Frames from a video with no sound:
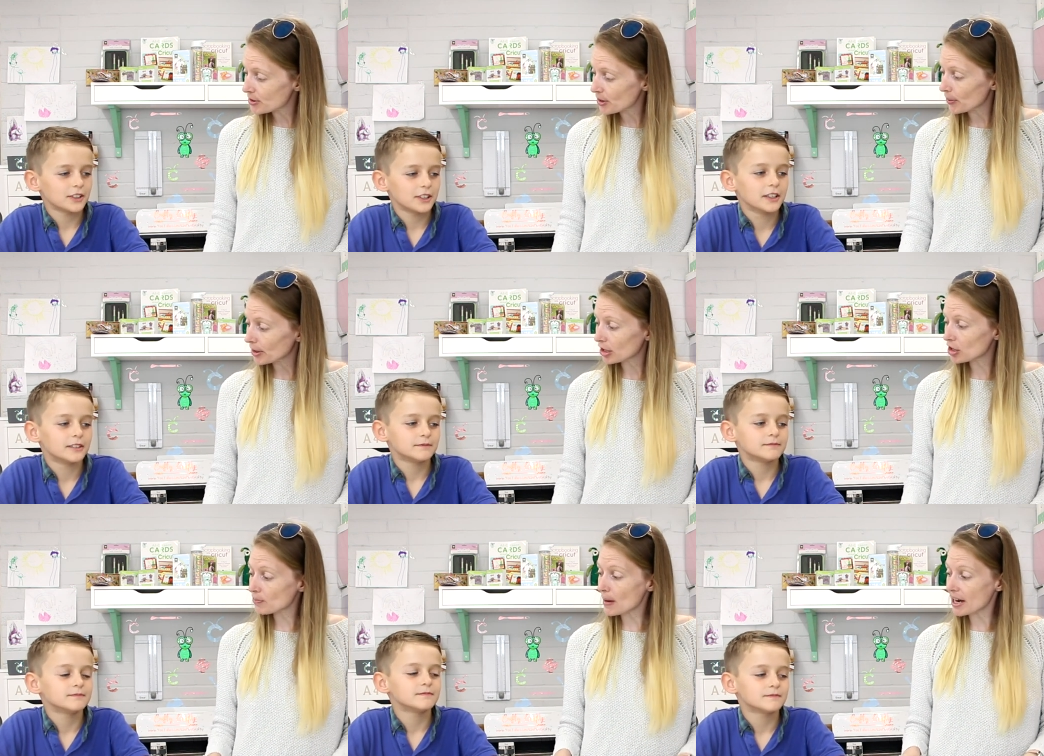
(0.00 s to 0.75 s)
Speaker 1: we're going to
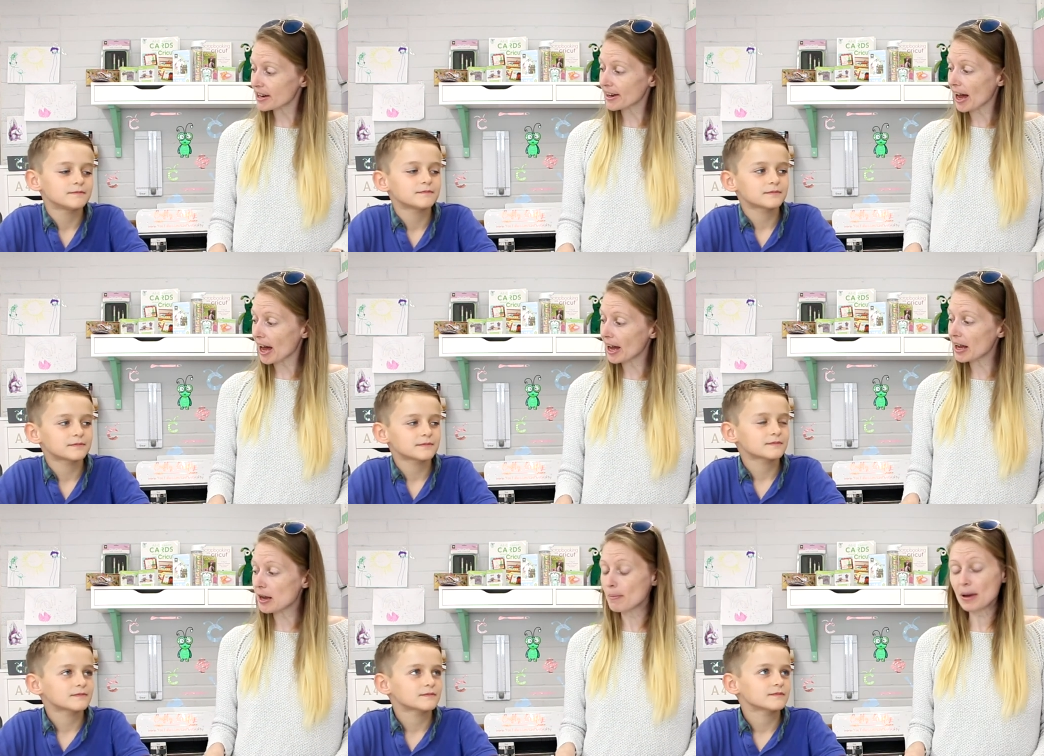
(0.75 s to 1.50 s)
make
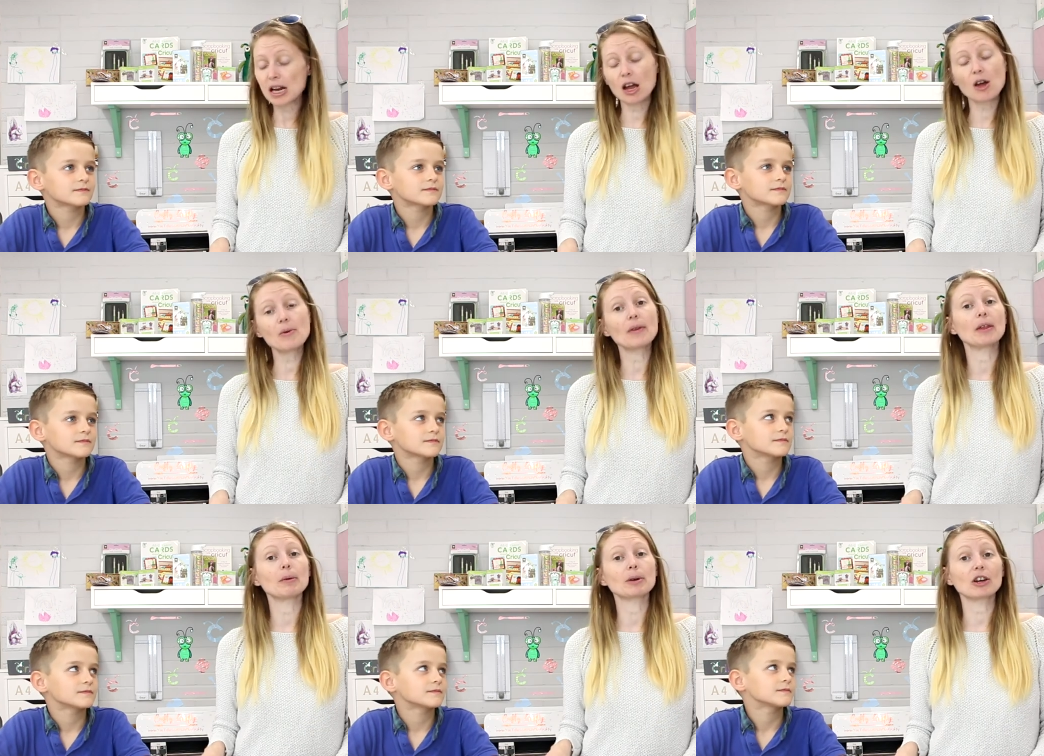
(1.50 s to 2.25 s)
a pillow and then
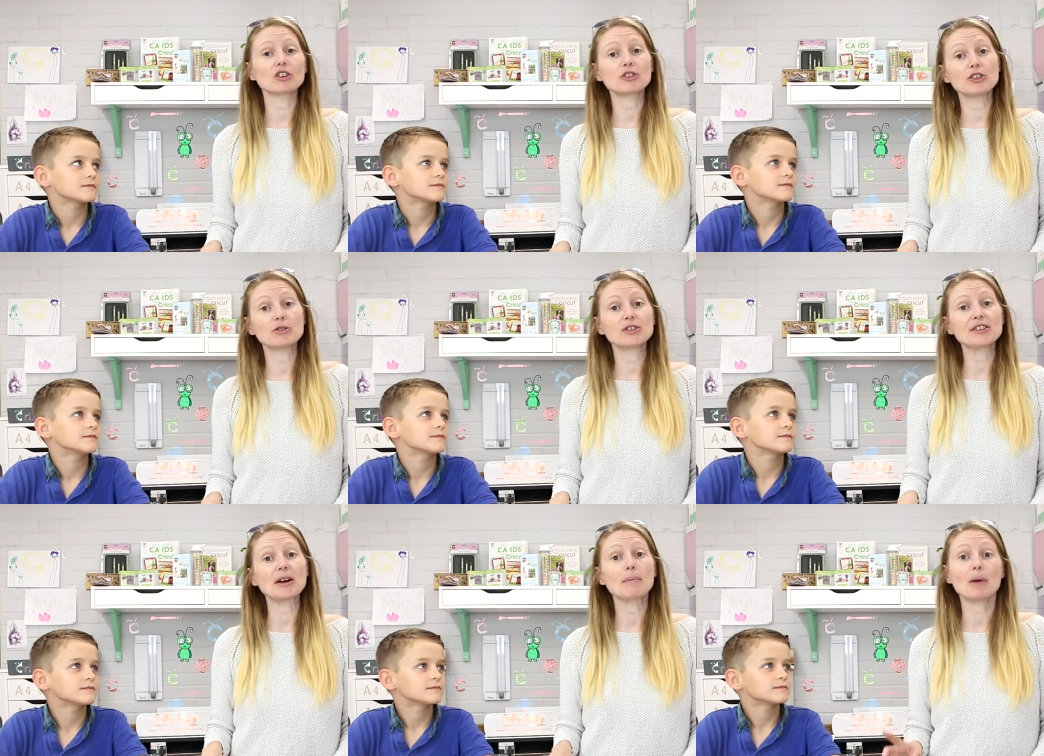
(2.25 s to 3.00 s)
we're going to use
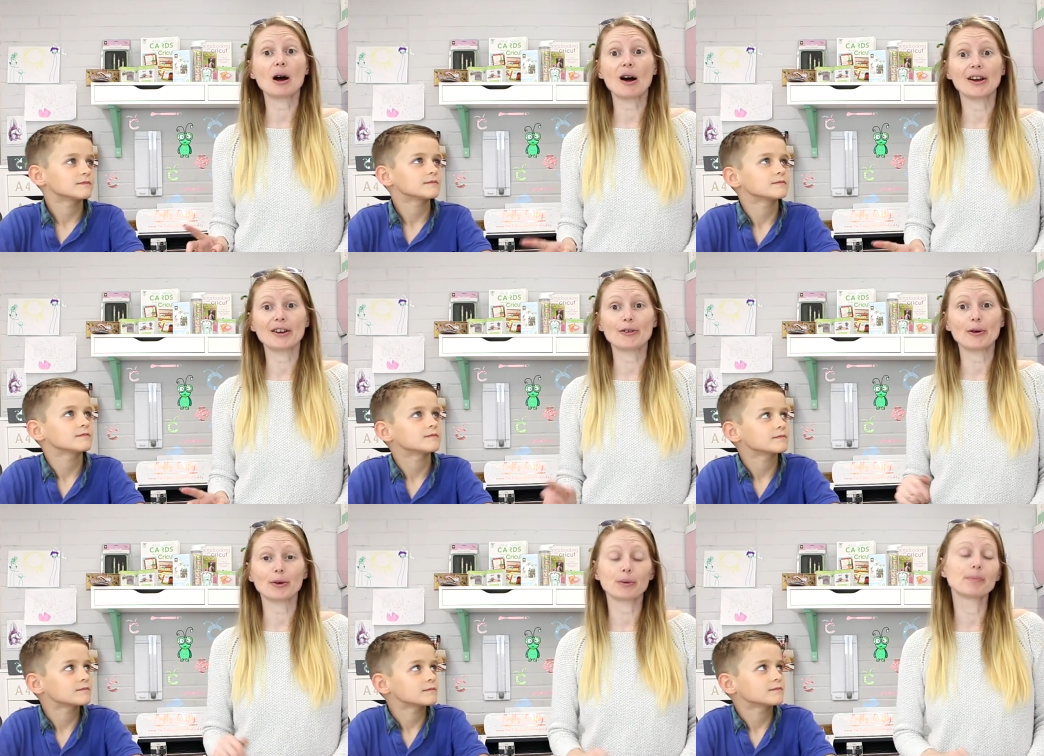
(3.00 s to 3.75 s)
some iron
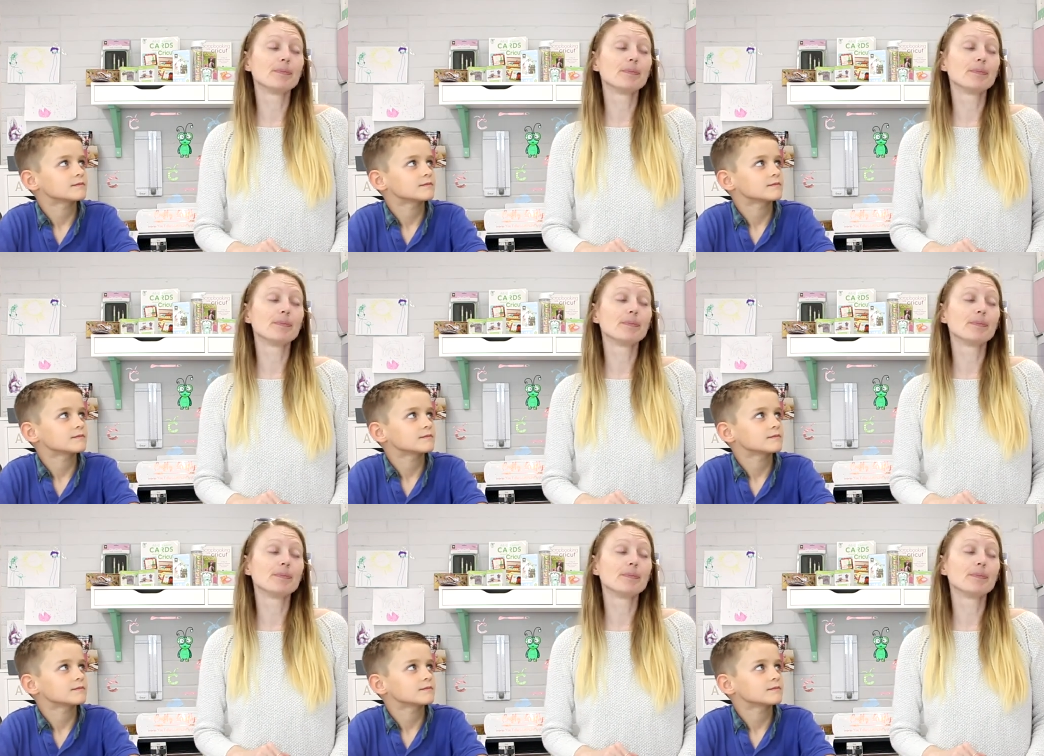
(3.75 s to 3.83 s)
on.